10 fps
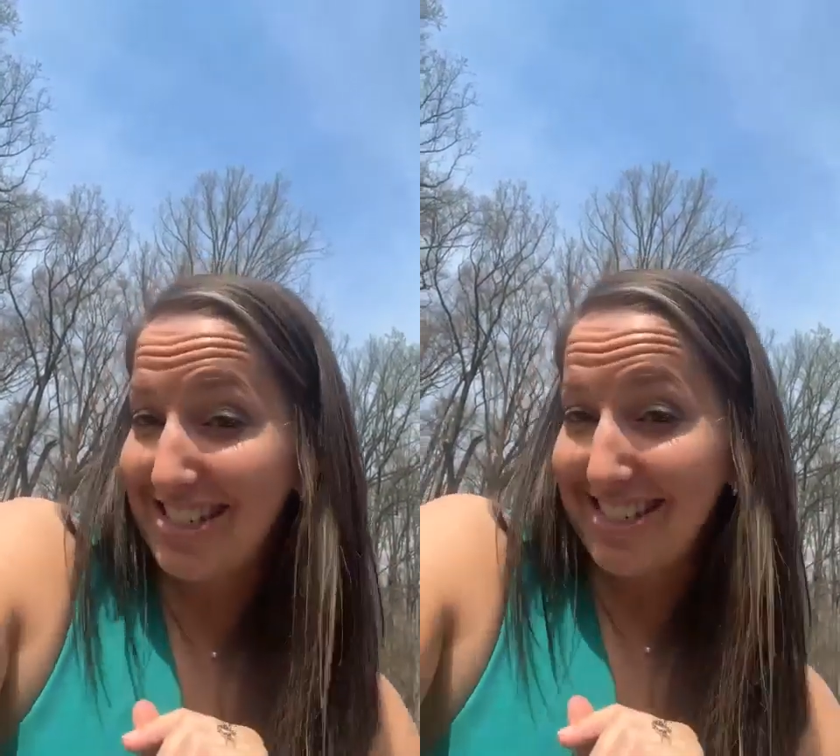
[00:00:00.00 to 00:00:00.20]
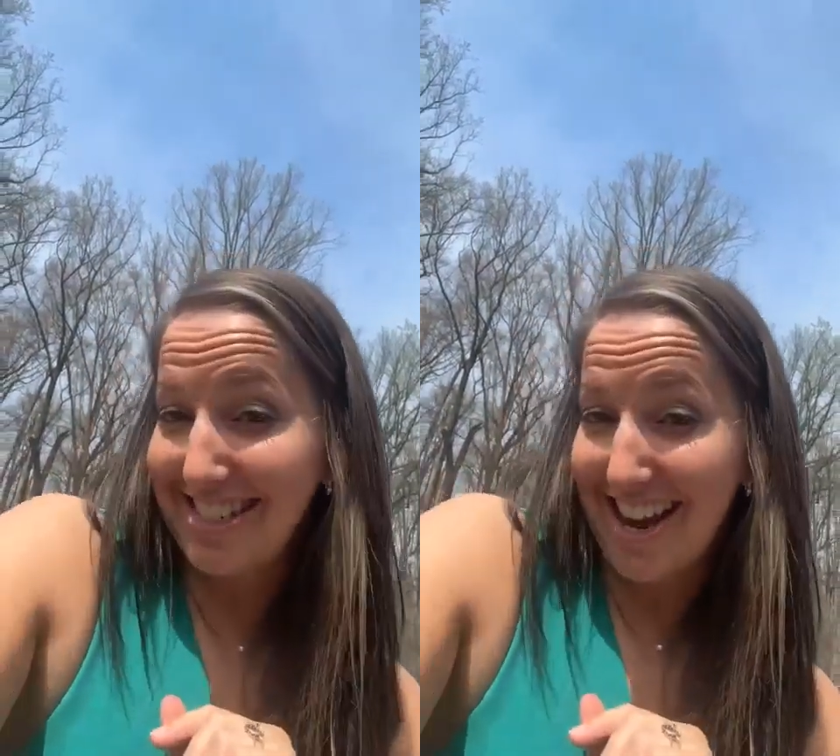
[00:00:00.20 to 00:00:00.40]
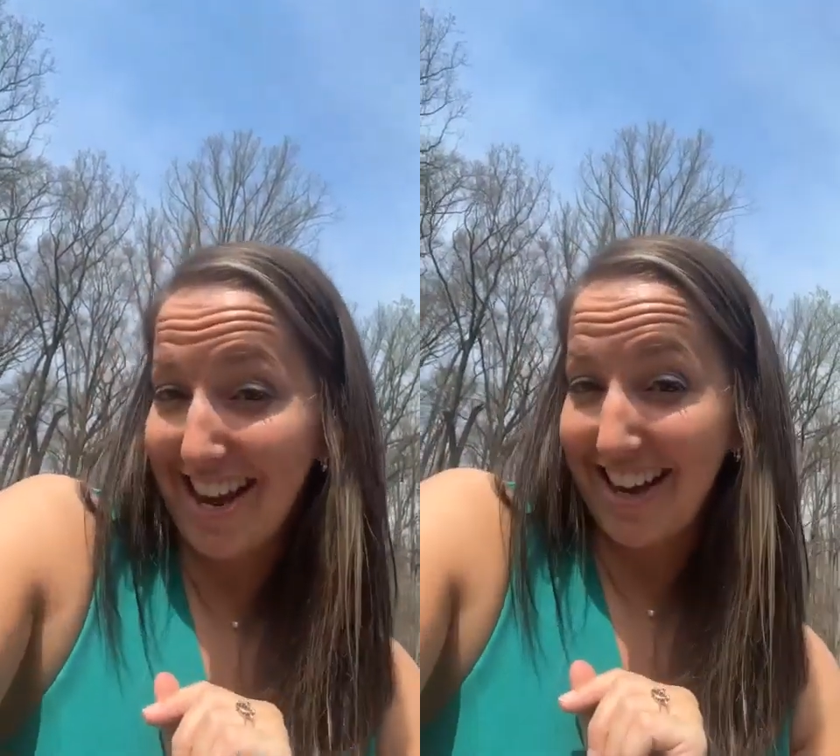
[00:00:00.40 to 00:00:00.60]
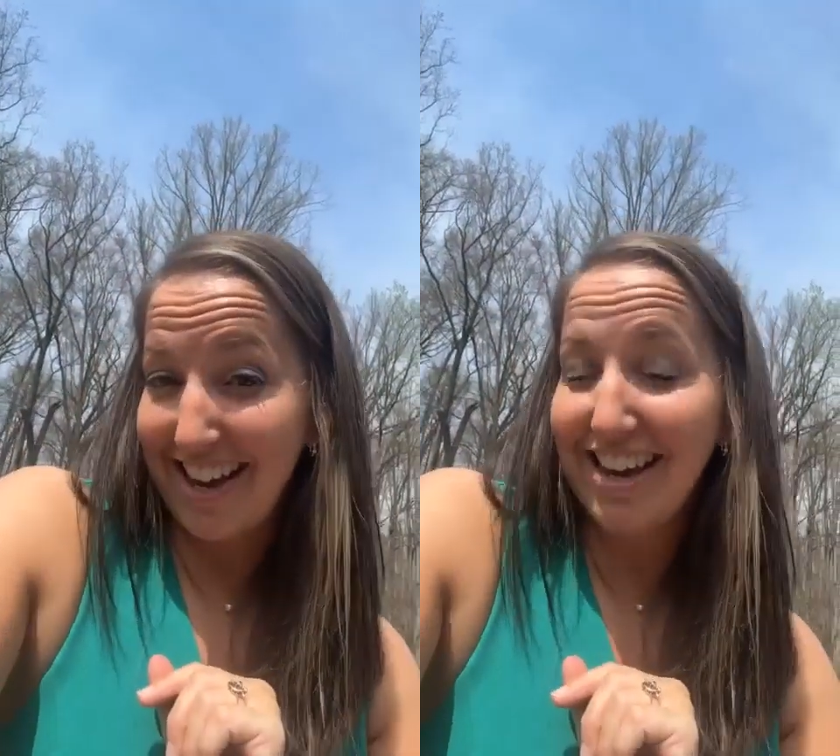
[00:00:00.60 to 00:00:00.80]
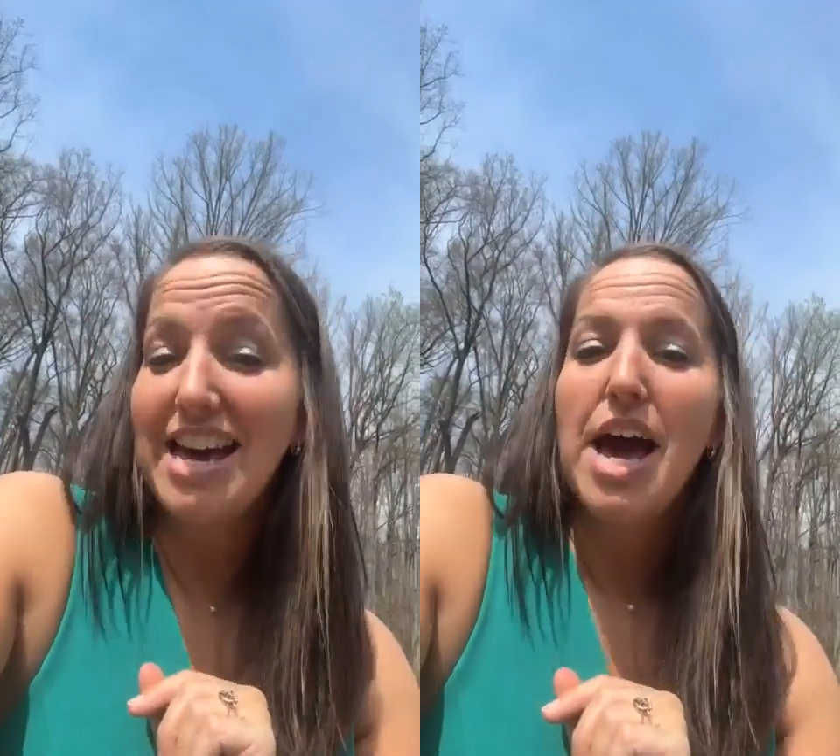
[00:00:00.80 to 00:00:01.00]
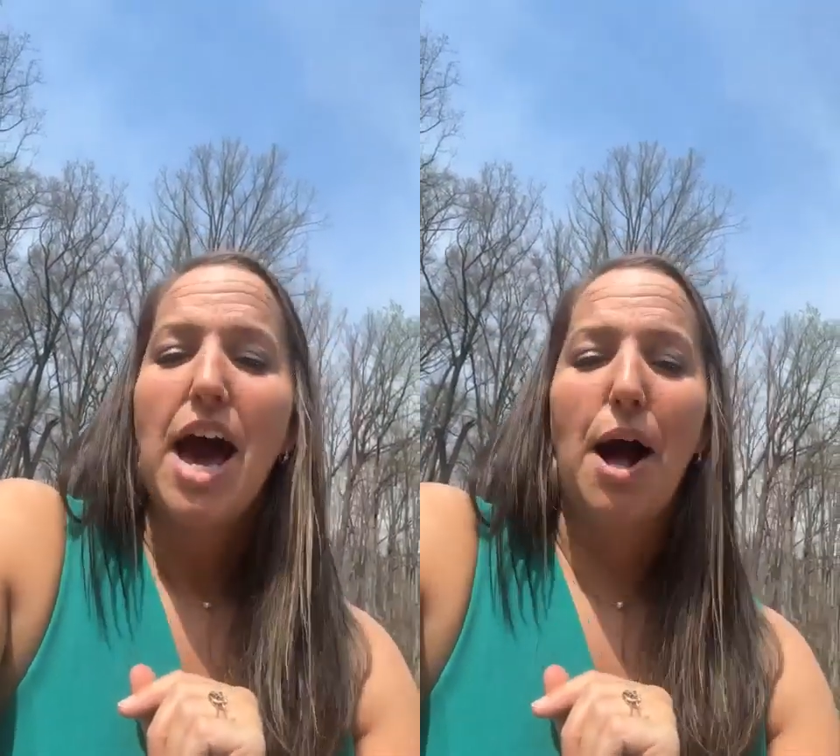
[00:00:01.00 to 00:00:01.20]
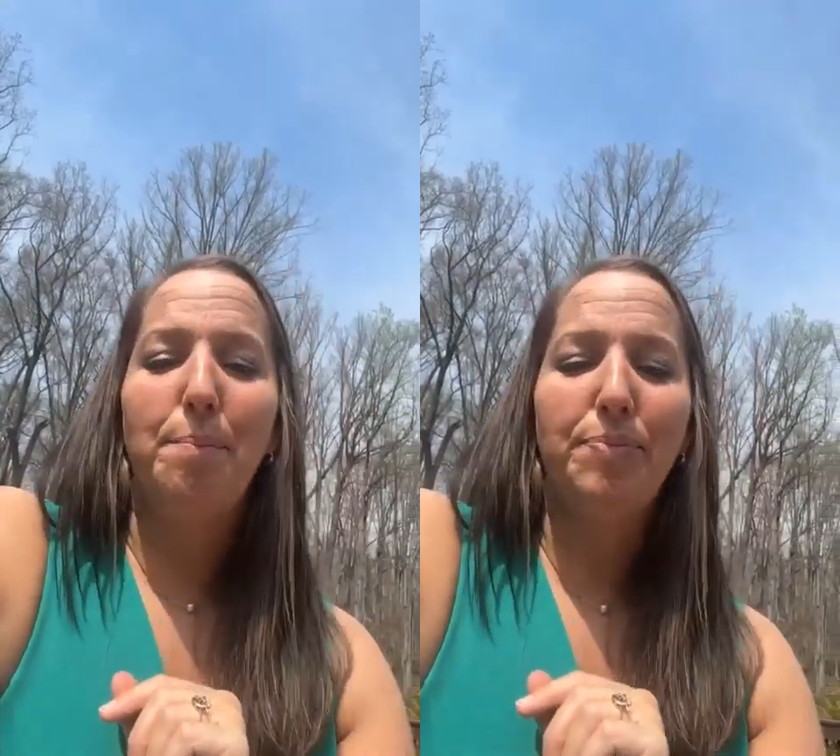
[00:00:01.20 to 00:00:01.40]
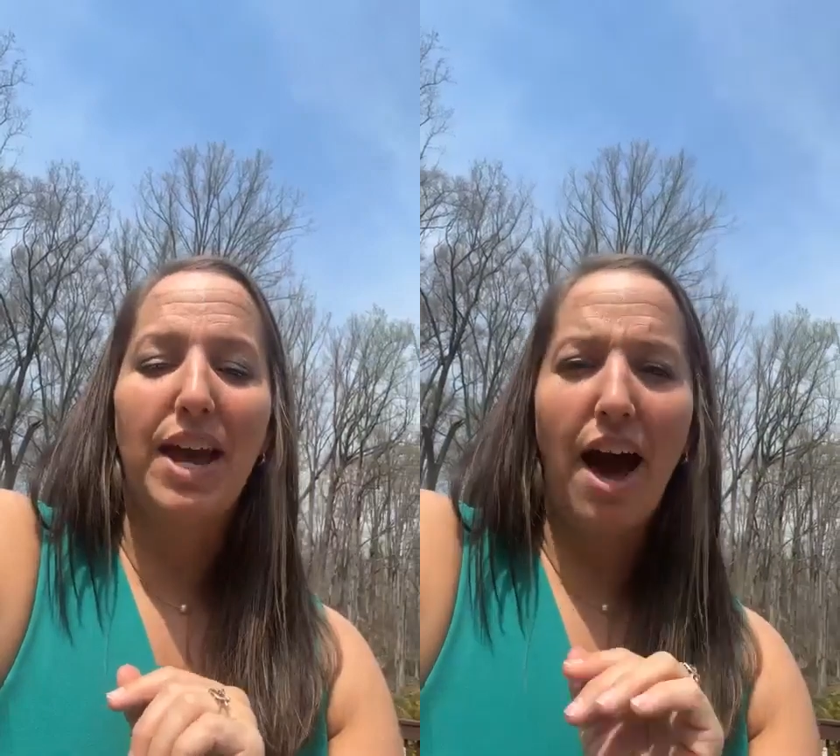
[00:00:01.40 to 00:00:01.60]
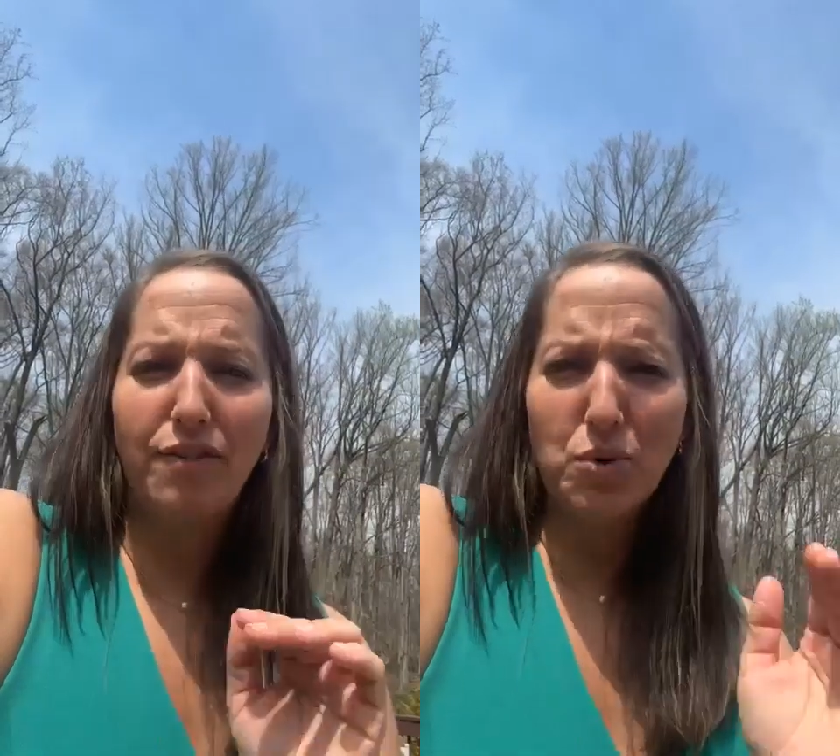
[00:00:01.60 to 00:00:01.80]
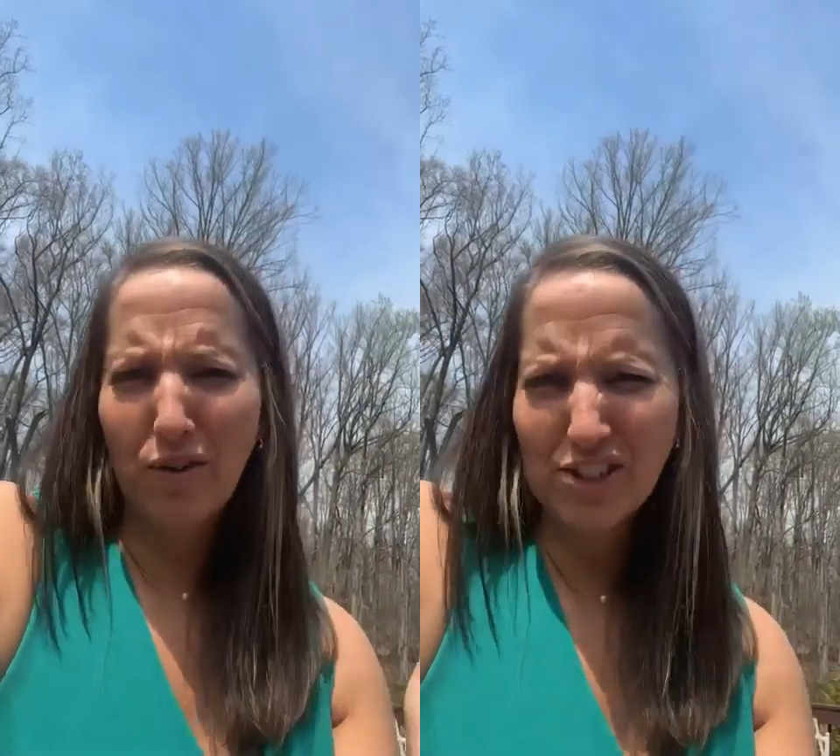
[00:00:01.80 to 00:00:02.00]
today.
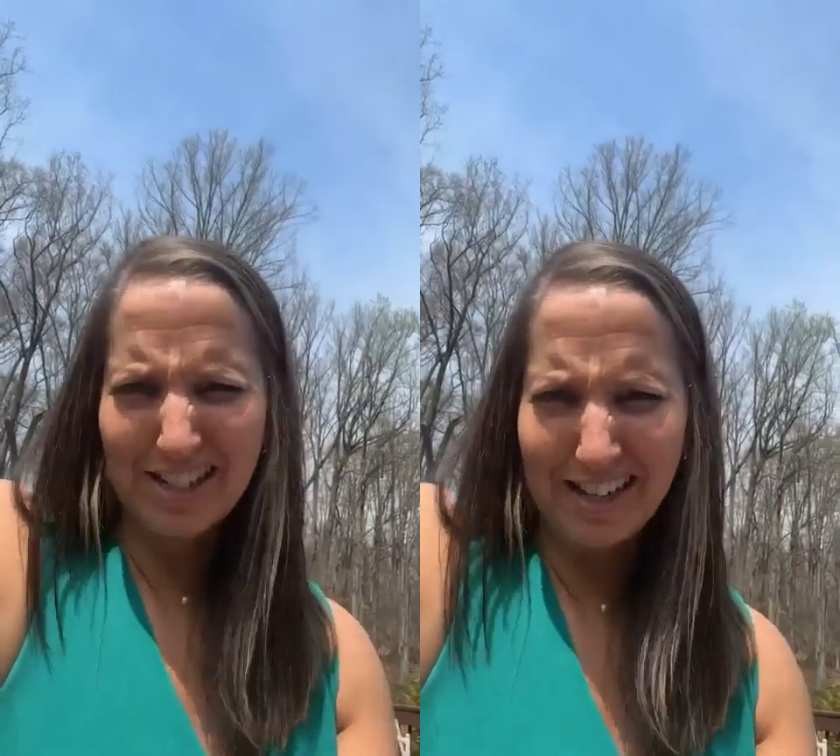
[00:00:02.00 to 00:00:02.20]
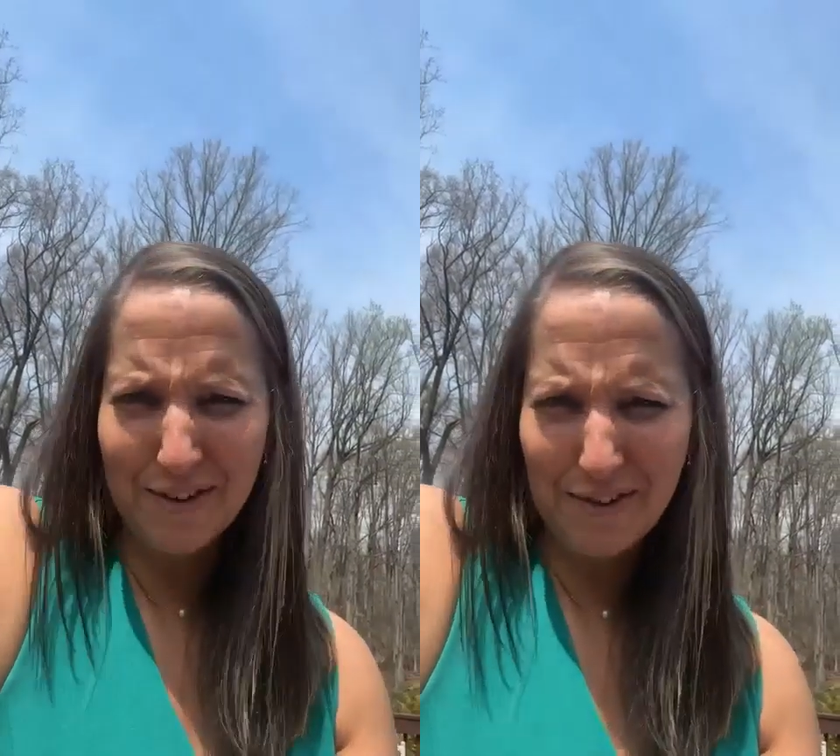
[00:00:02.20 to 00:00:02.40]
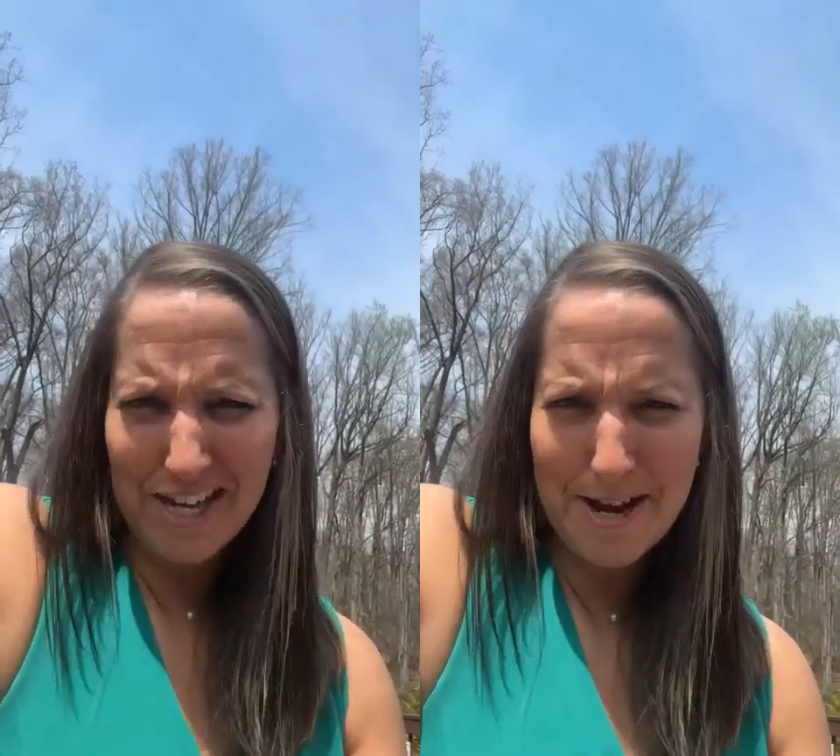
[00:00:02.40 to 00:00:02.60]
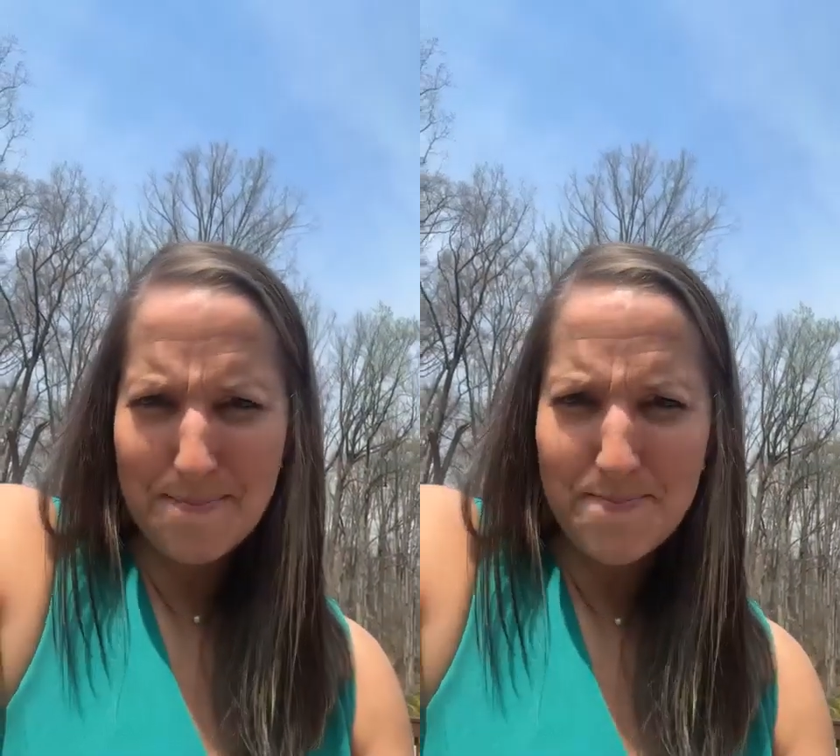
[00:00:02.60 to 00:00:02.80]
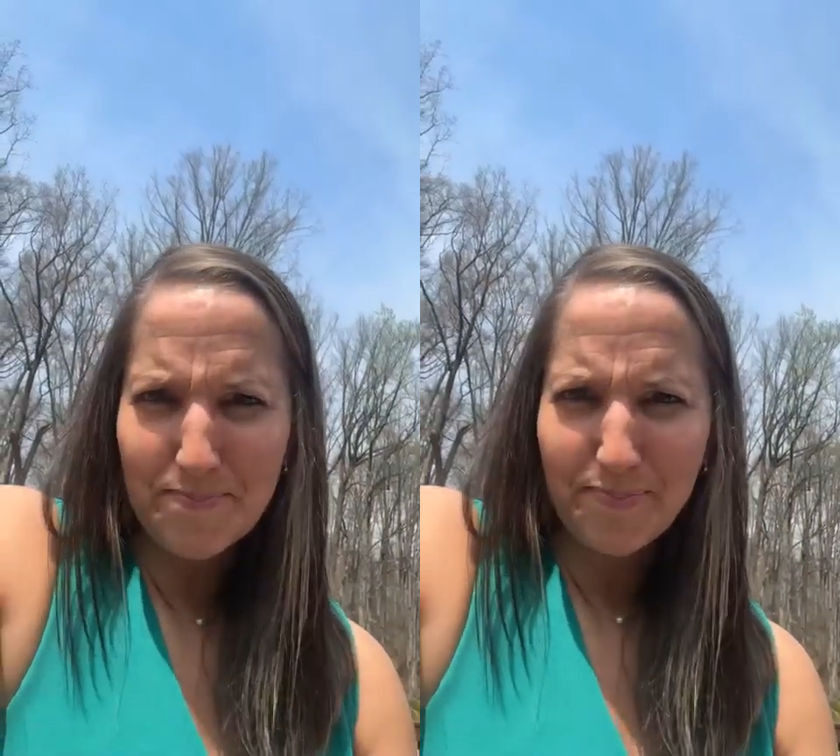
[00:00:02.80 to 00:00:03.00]
Have you ever seen a flea?